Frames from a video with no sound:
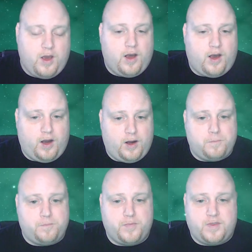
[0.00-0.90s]

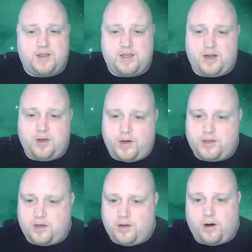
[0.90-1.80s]
The 10
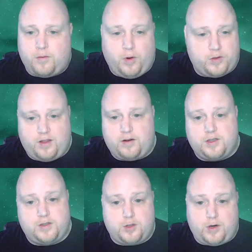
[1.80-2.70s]
Gretchen are mostly there just
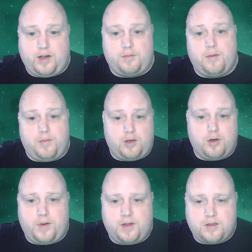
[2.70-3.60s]
to try to get me good
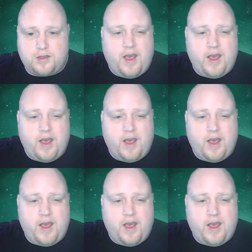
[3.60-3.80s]
bits,